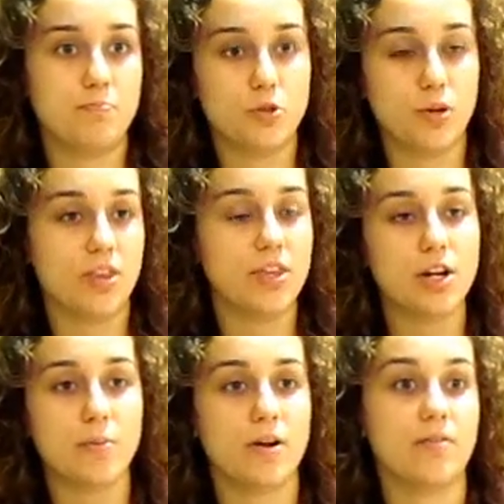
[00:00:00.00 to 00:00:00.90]
doing
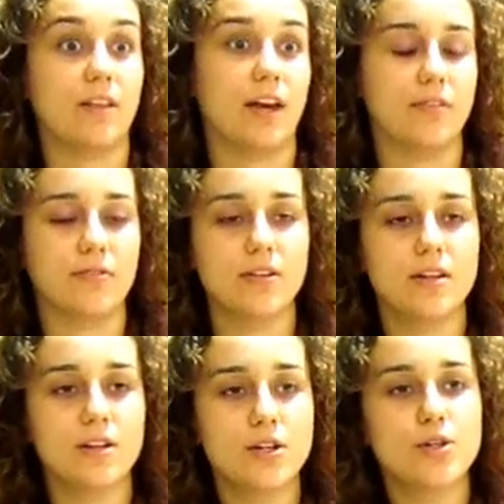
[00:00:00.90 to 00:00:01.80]
theater, part of life.
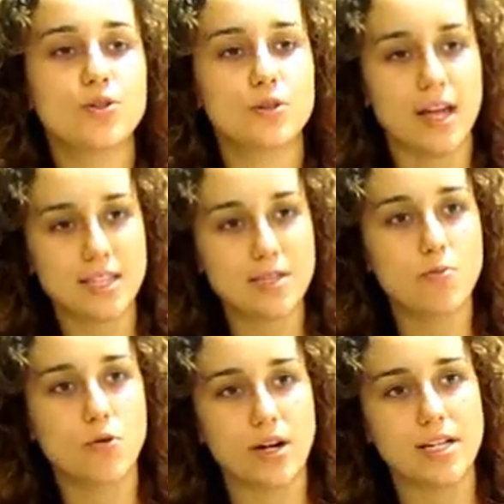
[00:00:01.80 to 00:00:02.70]
So that's the
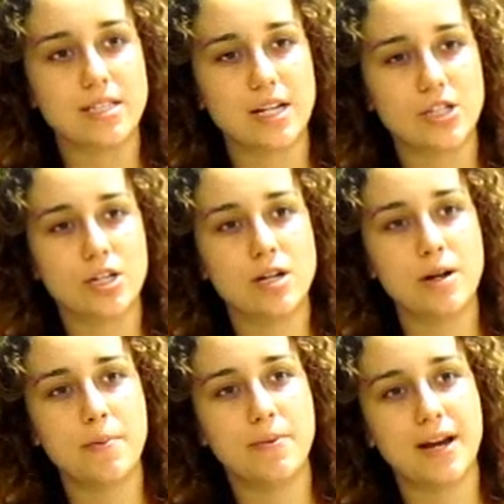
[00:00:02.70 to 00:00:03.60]
morning
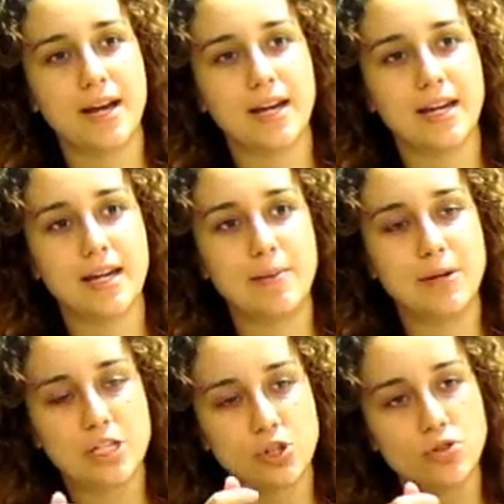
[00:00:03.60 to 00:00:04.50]
session, but
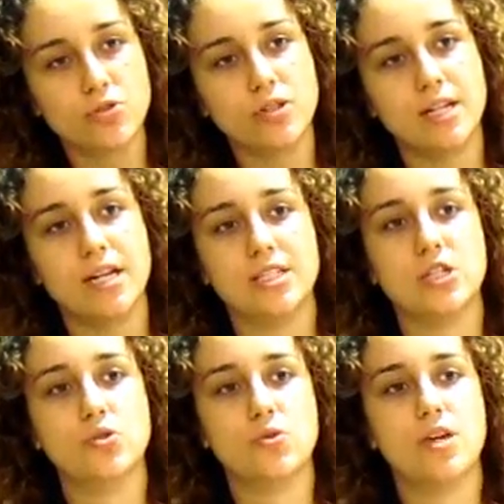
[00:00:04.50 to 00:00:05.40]
it's also
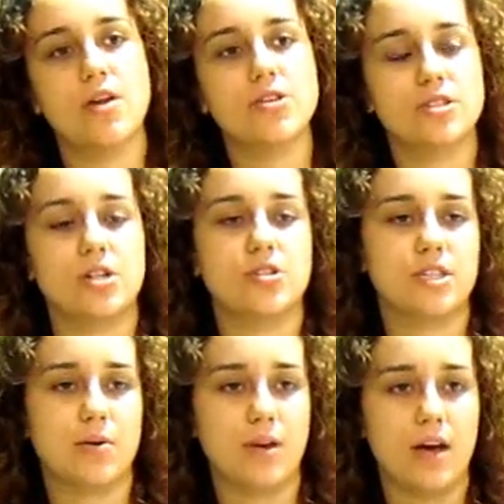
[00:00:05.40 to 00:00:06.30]
connected to the other sessions
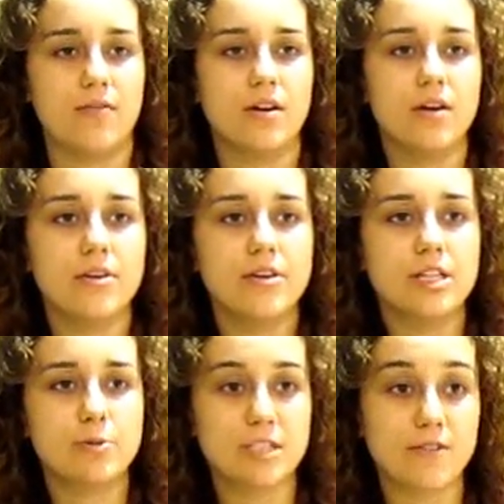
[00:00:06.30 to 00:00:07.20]
that we have.
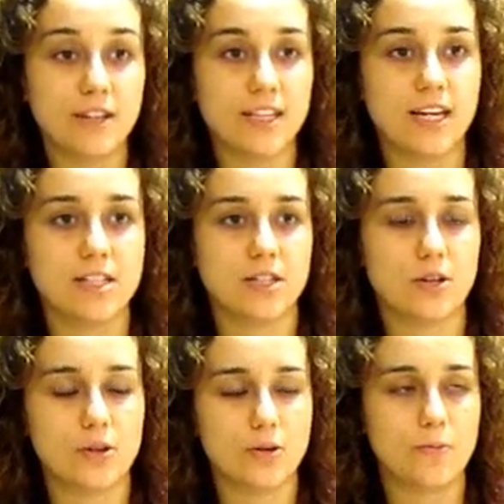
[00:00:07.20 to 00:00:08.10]
Specifically, I can
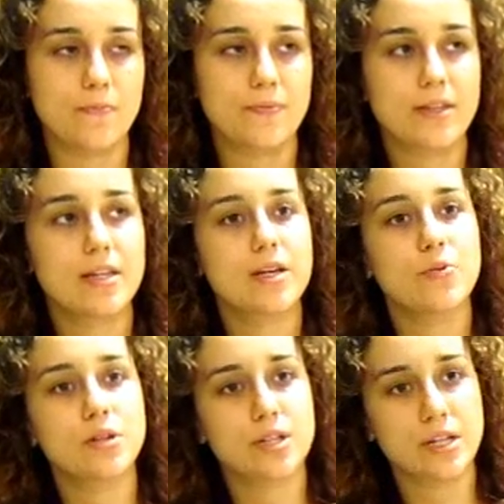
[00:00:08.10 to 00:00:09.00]
tell you,
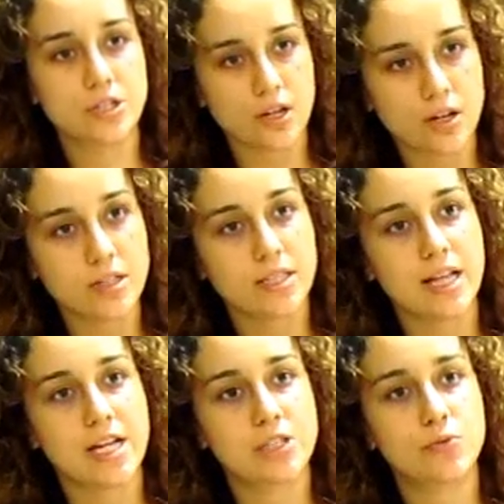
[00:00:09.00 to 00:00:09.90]
in Shankar's
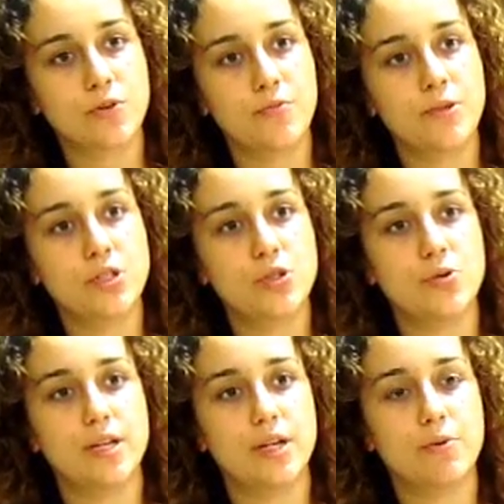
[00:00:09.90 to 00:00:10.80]
class, we've
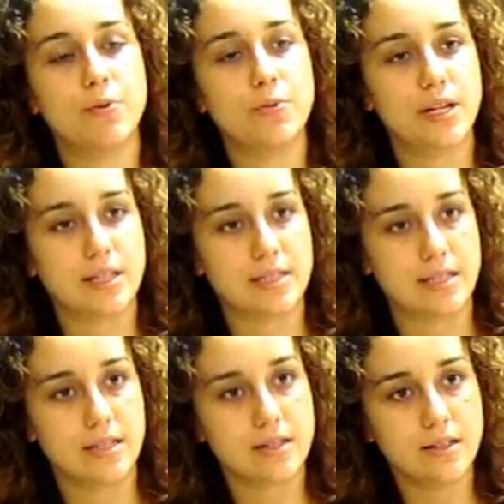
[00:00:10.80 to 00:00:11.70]
been reading The
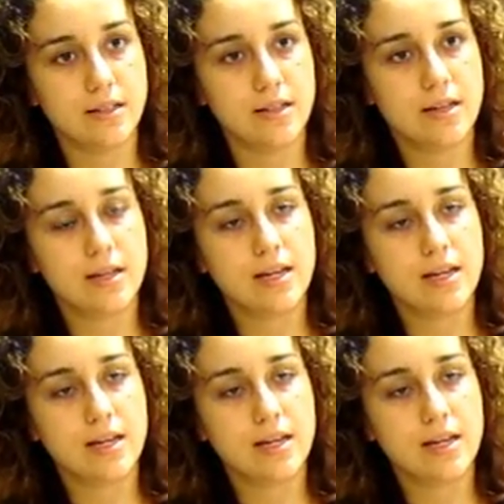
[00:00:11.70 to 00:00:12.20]
Seagull,